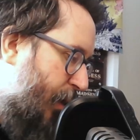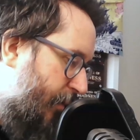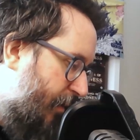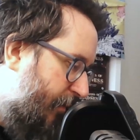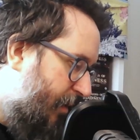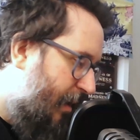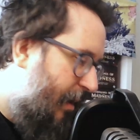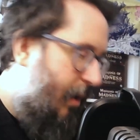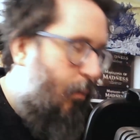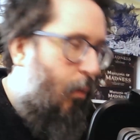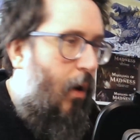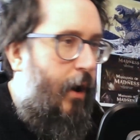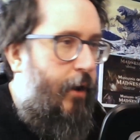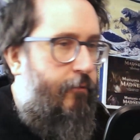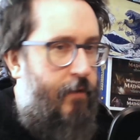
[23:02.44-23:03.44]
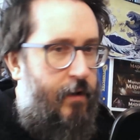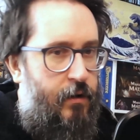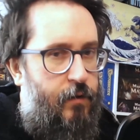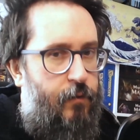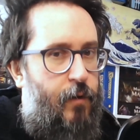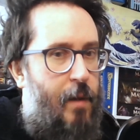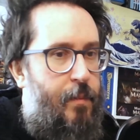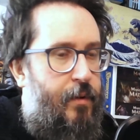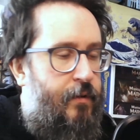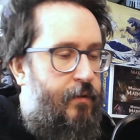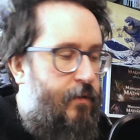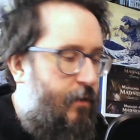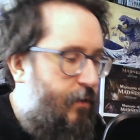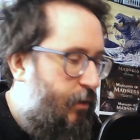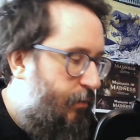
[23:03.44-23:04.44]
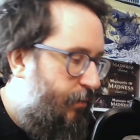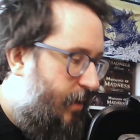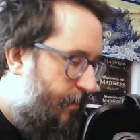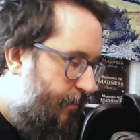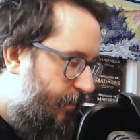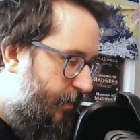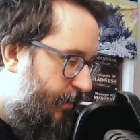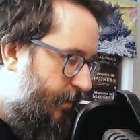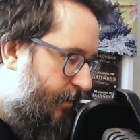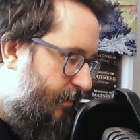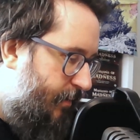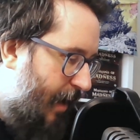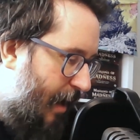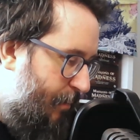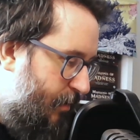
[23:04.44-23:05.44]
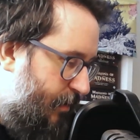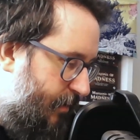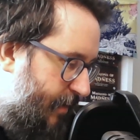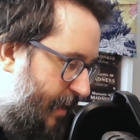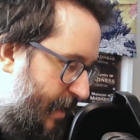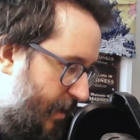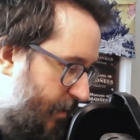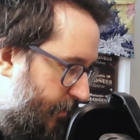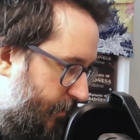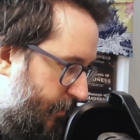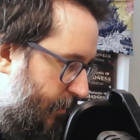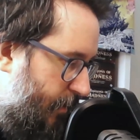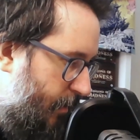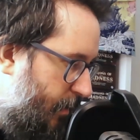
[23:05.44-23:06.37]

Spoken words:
of having a wide range of weapons that do different damages is,